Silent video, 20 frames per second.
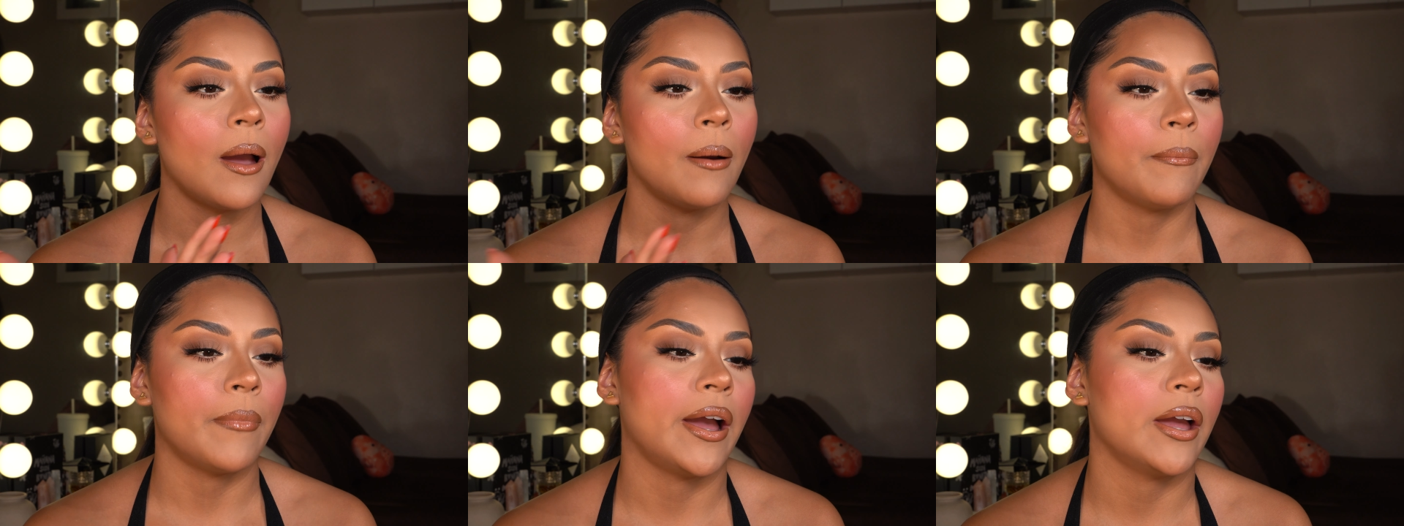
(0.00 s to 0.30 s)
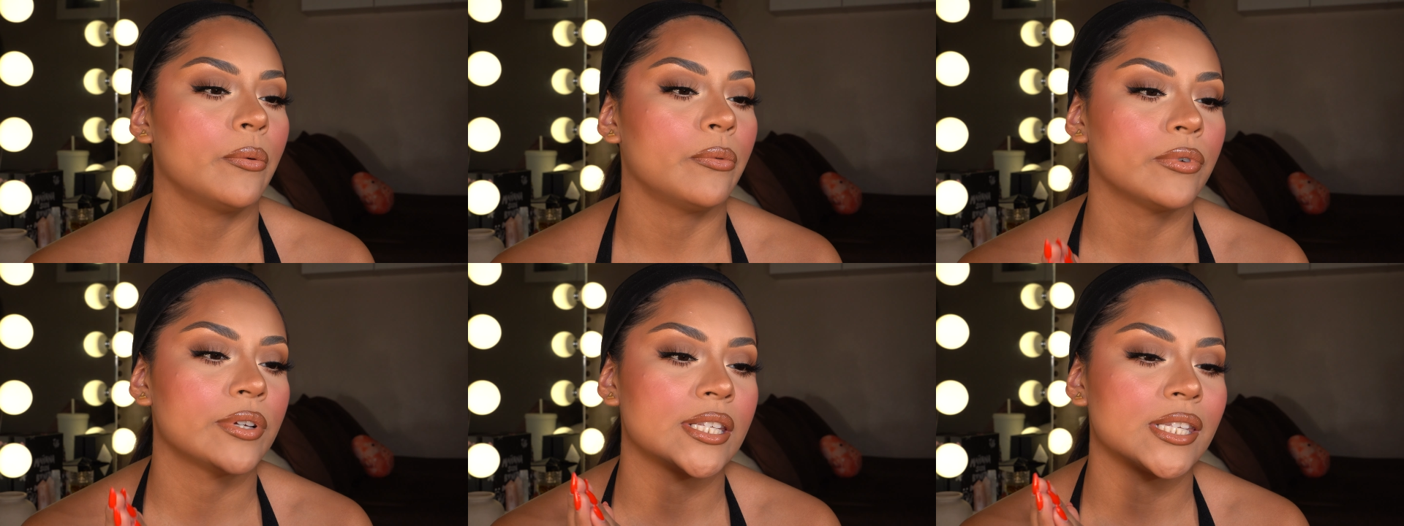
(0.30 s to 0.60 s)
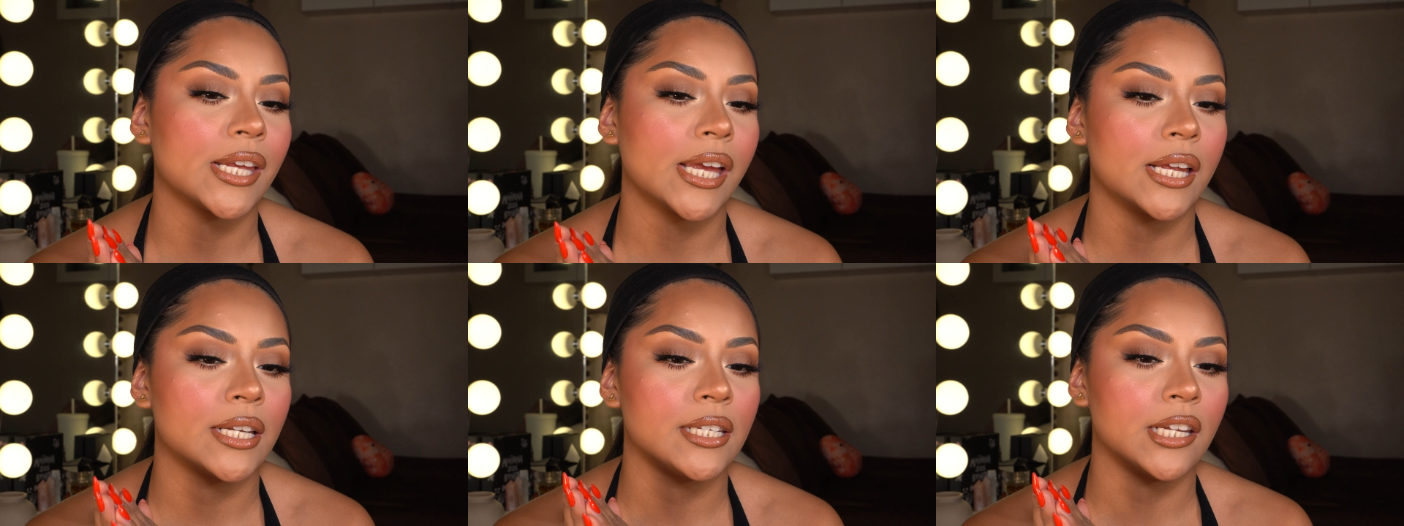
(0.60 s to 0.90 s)
Mine was
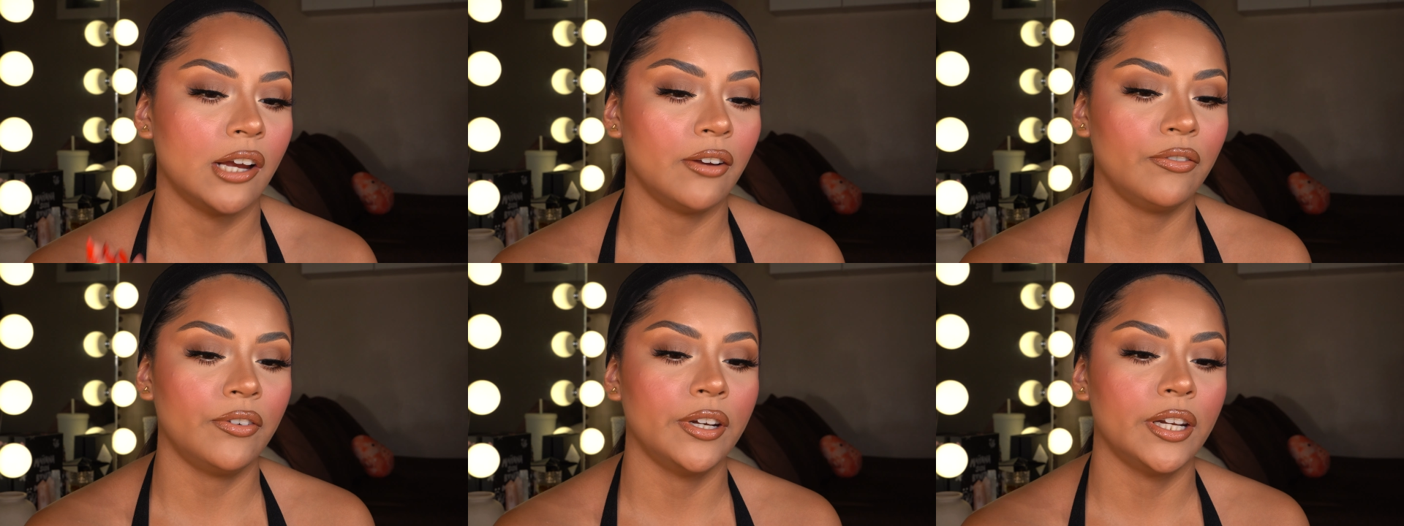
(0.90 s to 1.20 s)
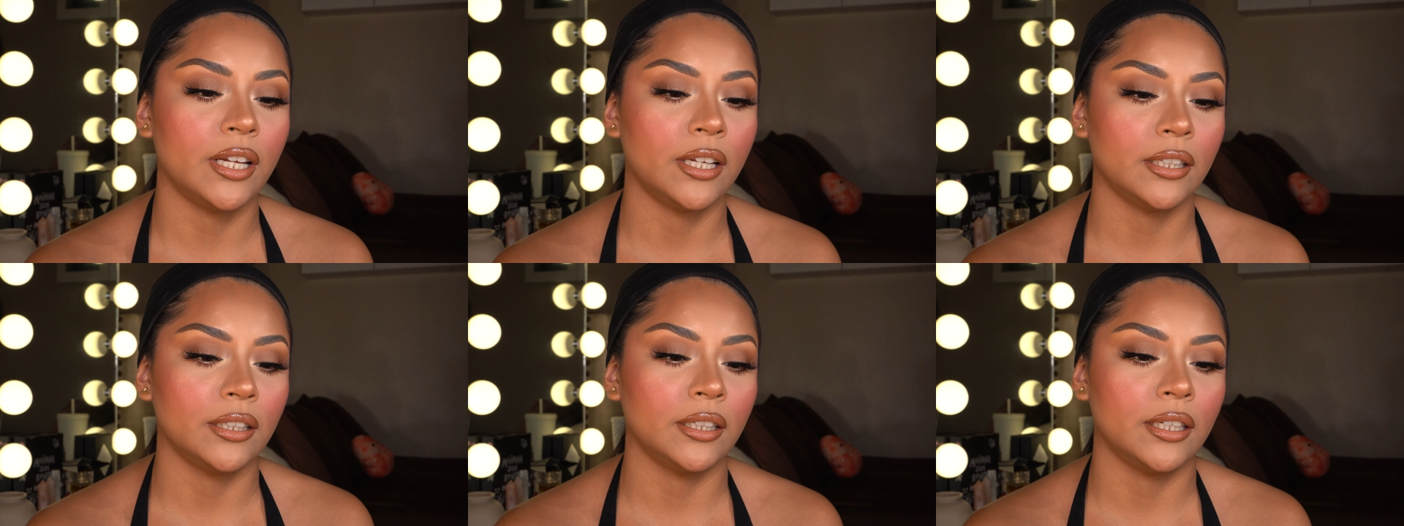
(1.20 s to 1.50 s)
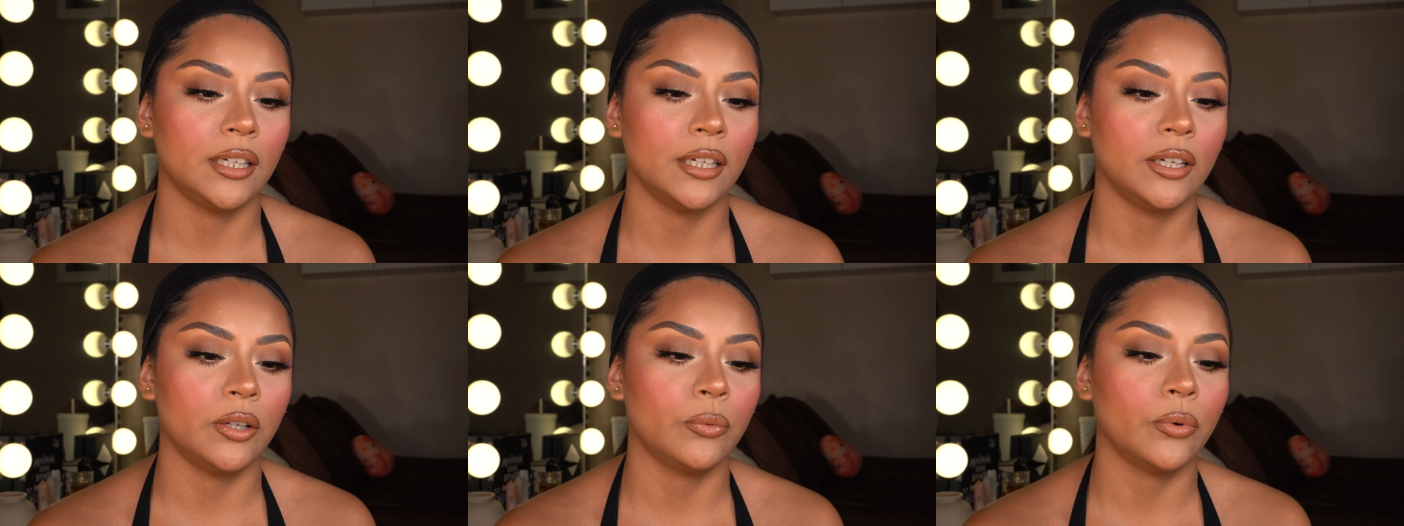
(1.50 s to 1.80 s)

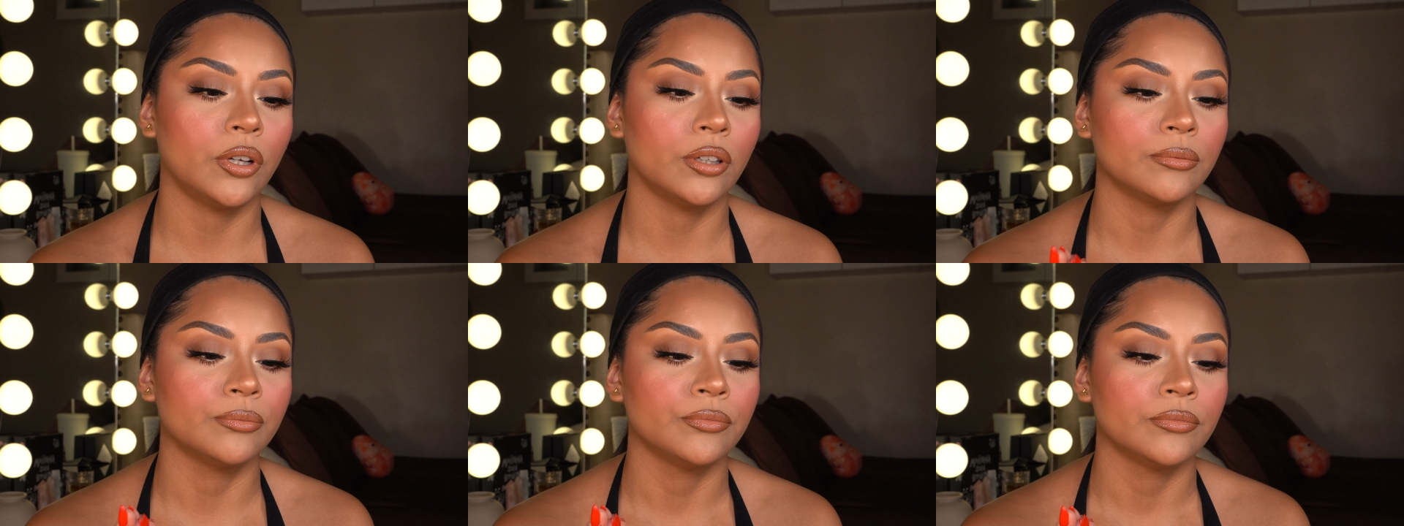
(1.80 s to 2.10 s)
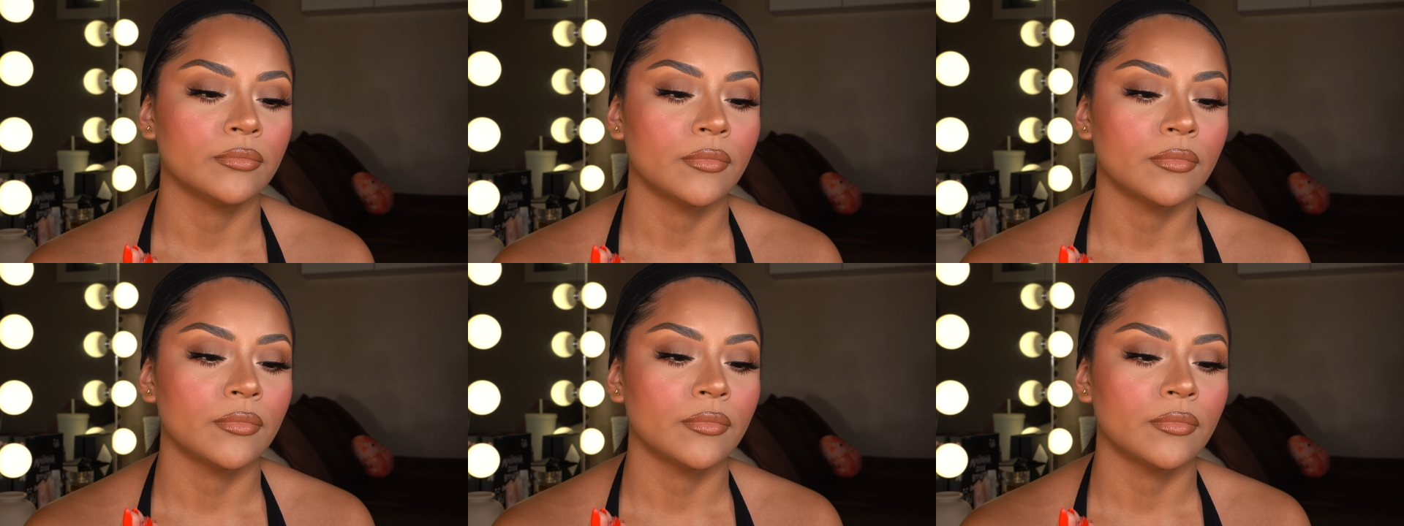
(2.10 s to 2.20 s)
definitely, well,